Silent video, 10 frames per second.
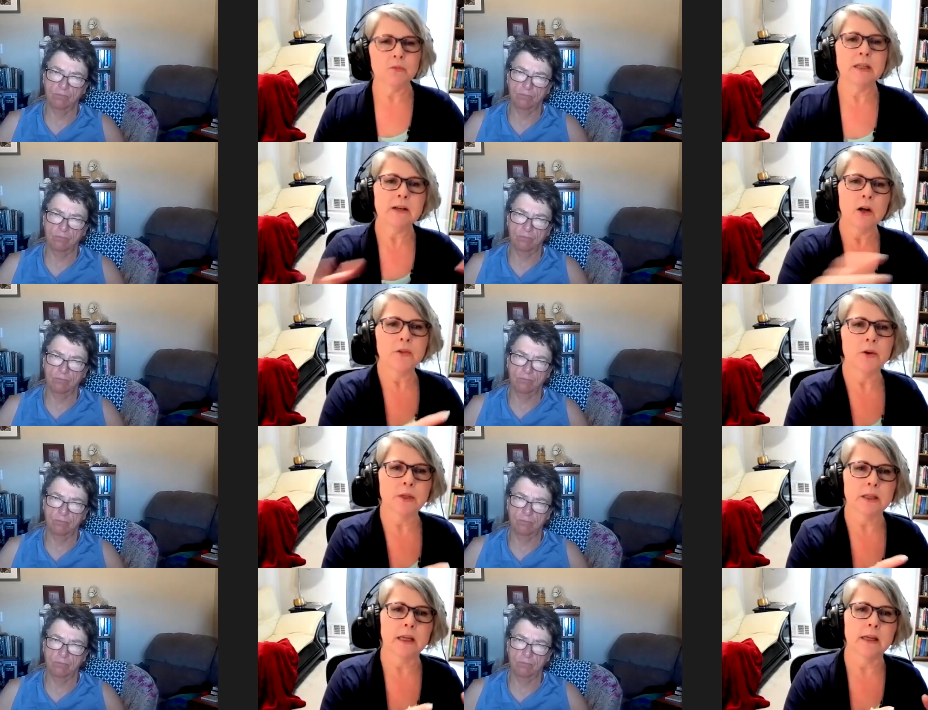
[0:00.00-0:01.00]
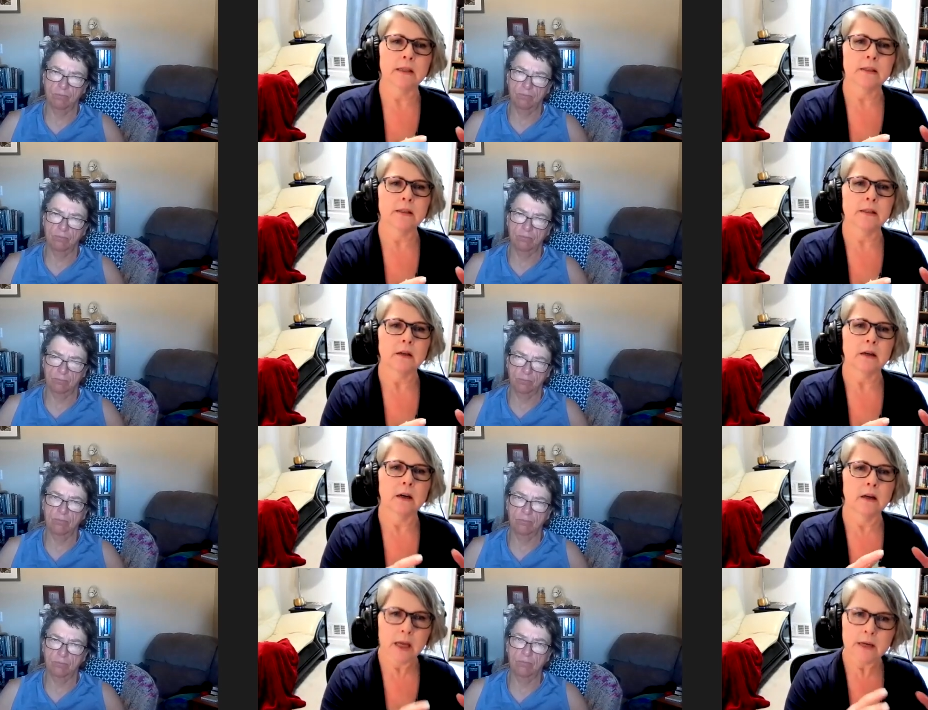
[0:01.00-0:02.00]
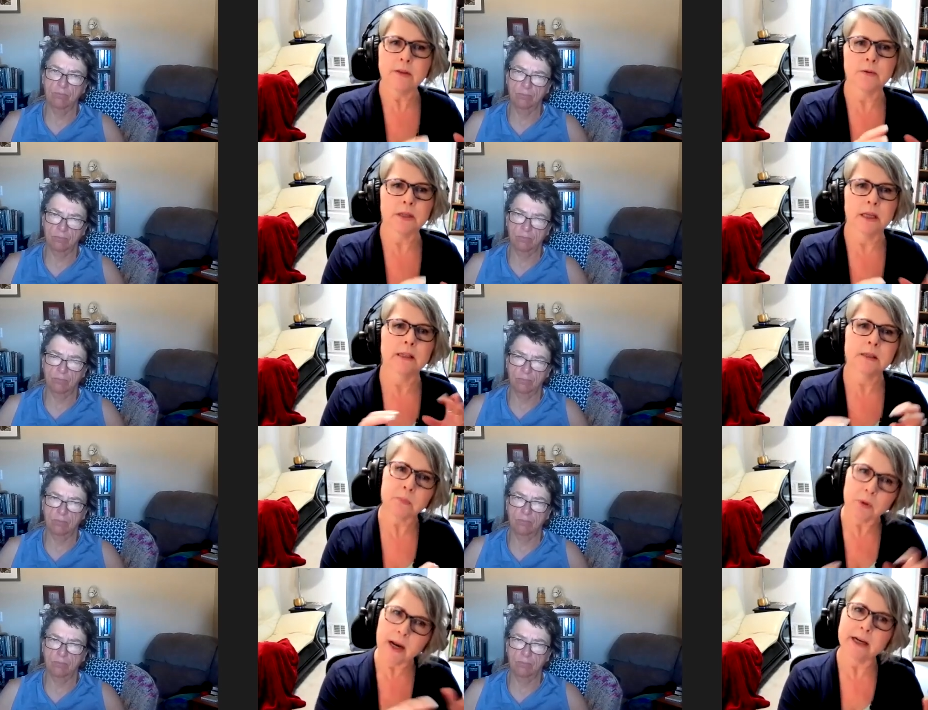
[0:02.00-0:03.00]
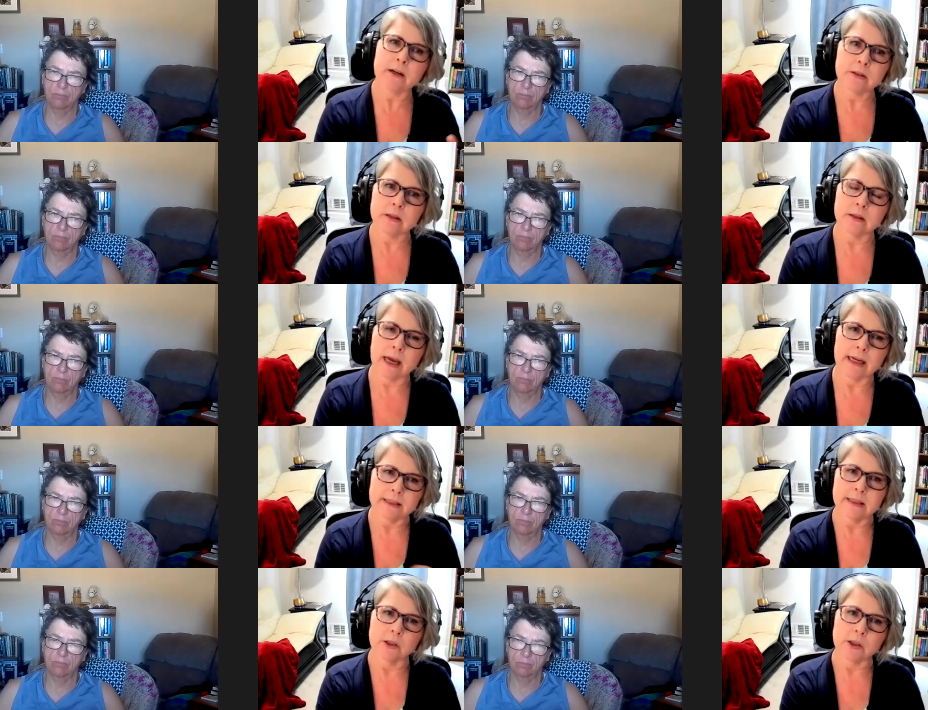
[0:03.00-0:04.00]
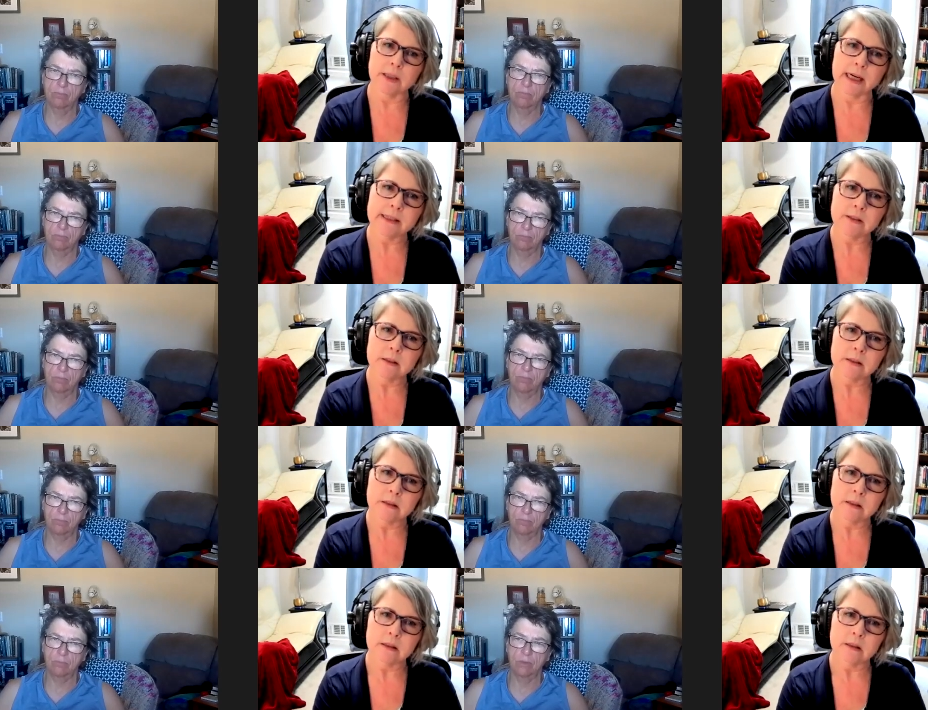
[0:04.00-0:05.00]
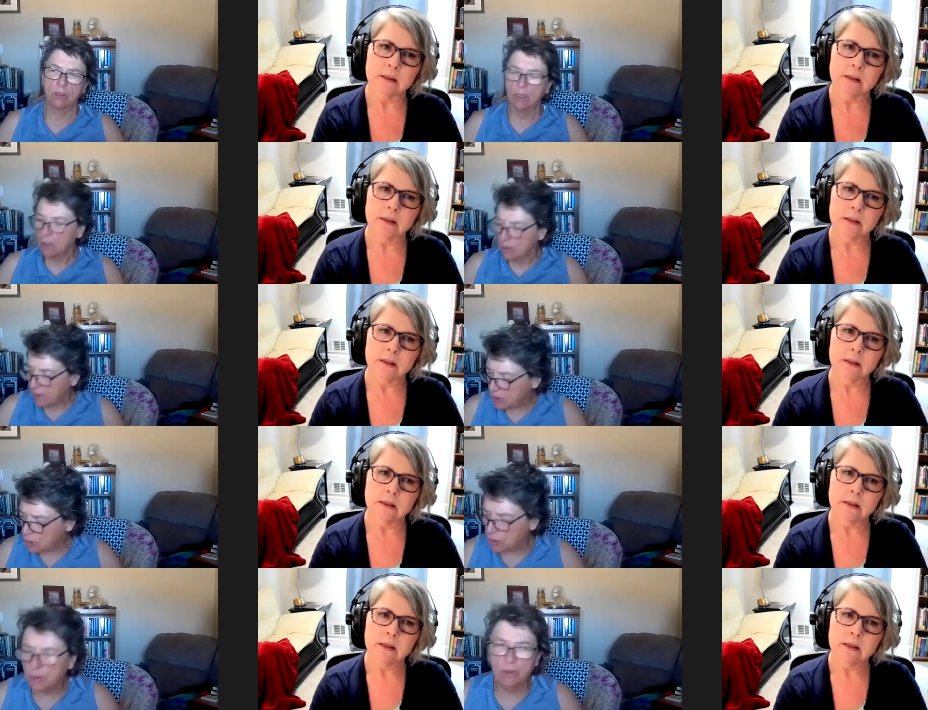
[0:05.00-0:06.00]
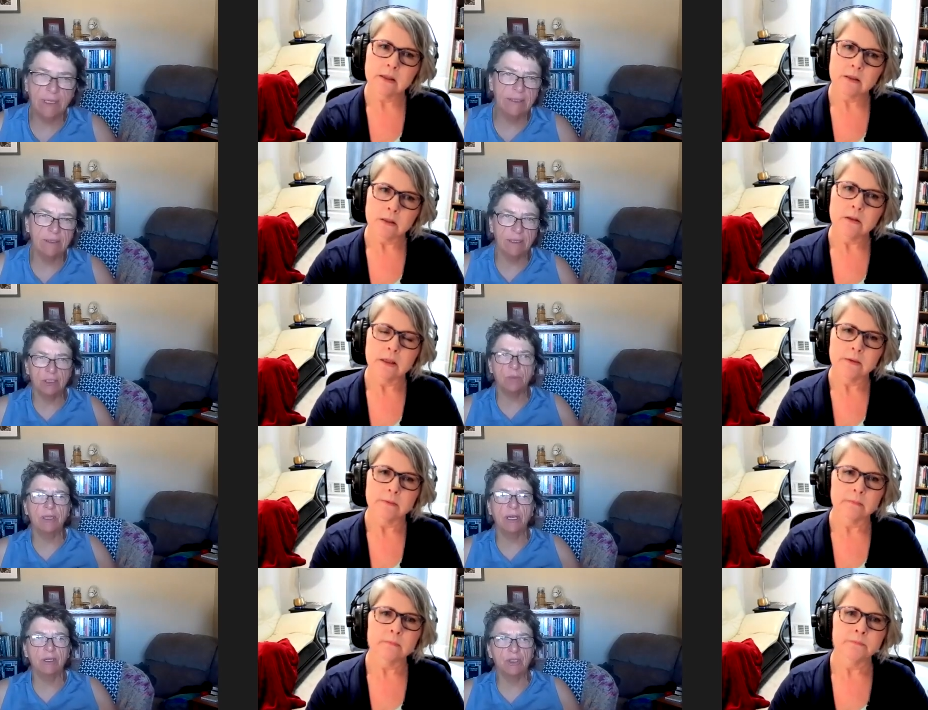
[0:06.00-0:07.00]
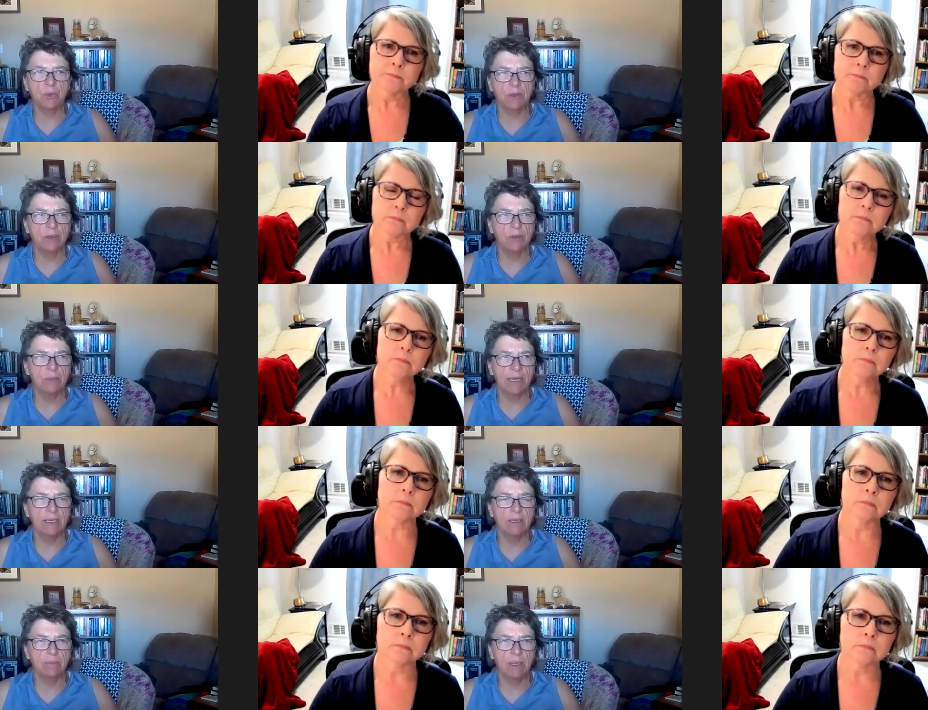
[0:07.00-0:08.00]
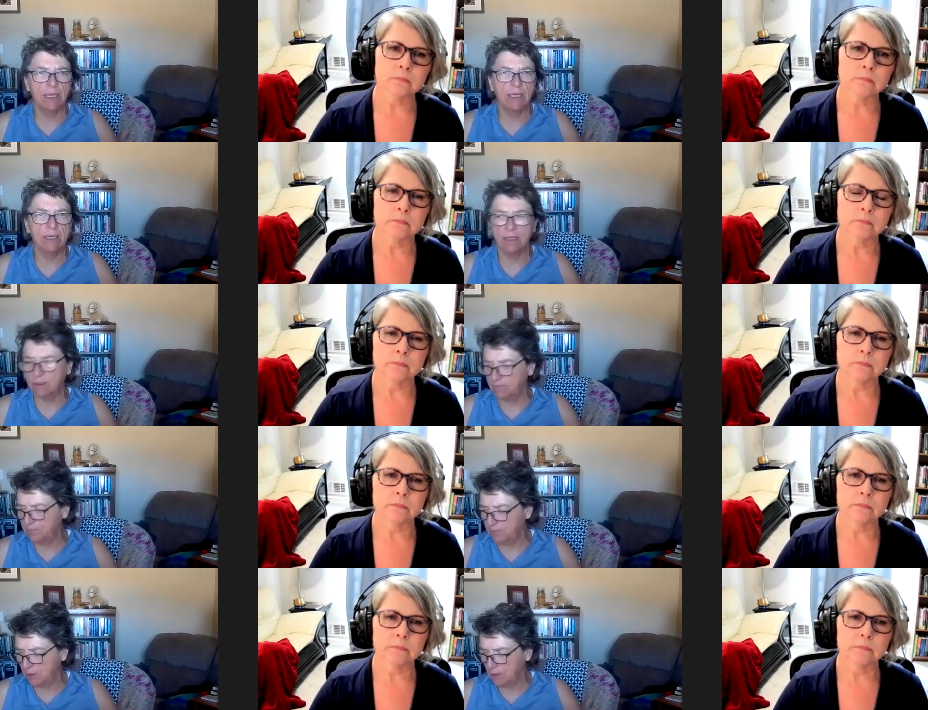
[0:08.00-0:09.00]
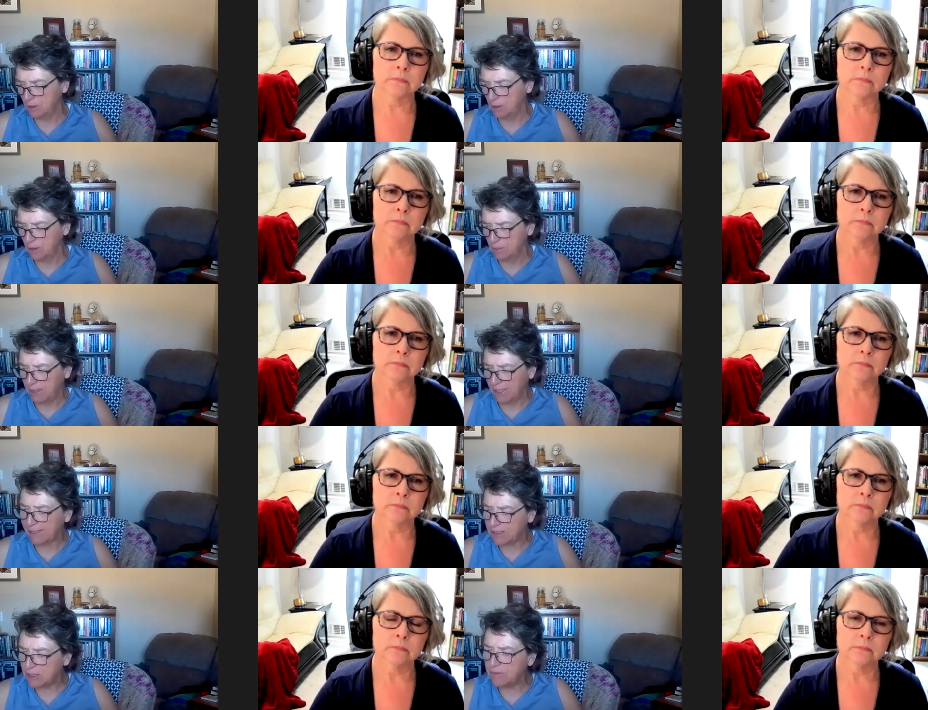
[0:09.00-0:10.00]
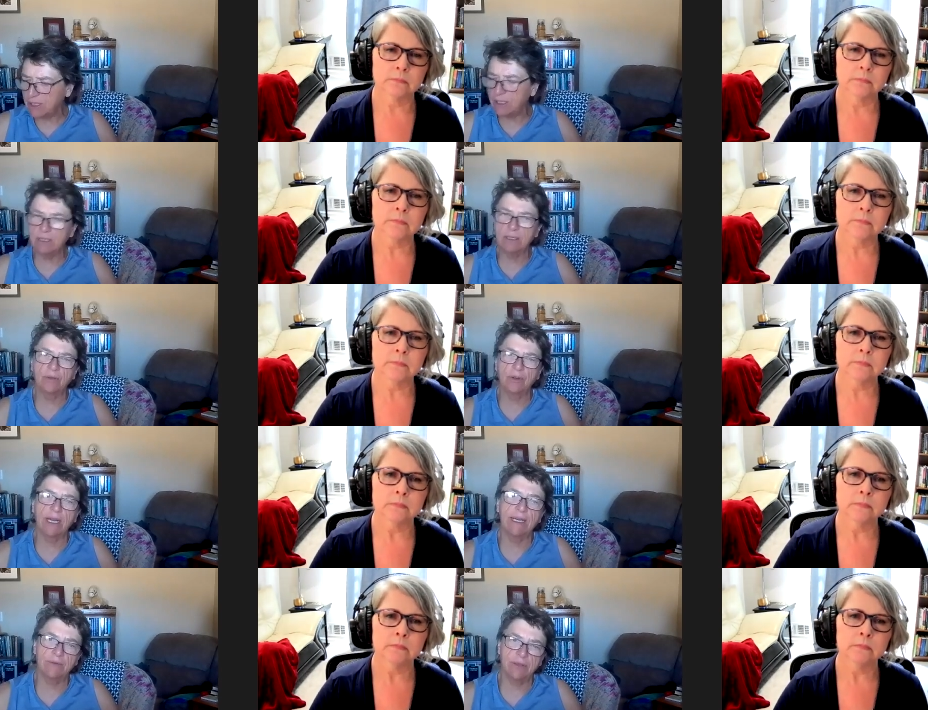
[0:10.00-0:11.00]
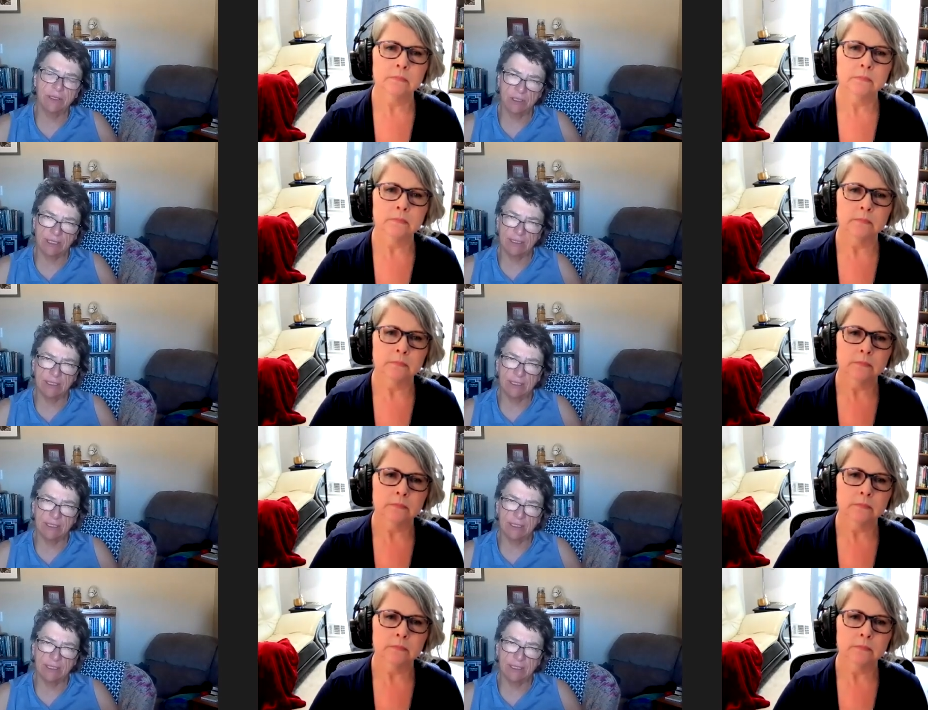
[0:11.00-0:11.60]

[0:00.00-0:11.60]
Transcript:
Speaker 1: You did all those things or a lot of those things prior to the accident, correct?
Speaker 2: That's true. And and to be honest with you, my my um my activity and the variety of things that I